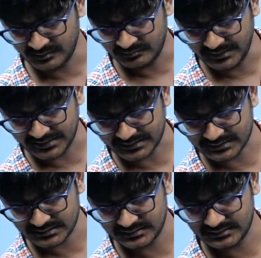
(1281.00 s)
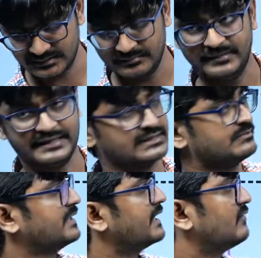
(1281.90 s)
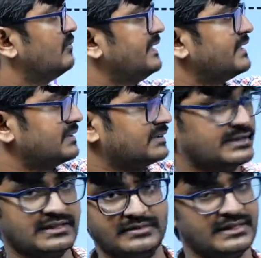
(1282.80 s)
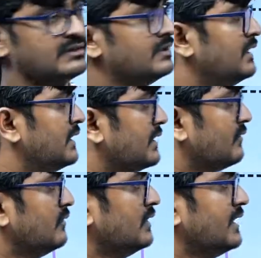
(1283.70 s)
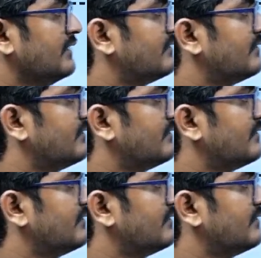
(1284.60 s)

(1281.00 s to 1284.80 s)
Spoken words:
meters. Meters, be careful, meters and centimeter. Now if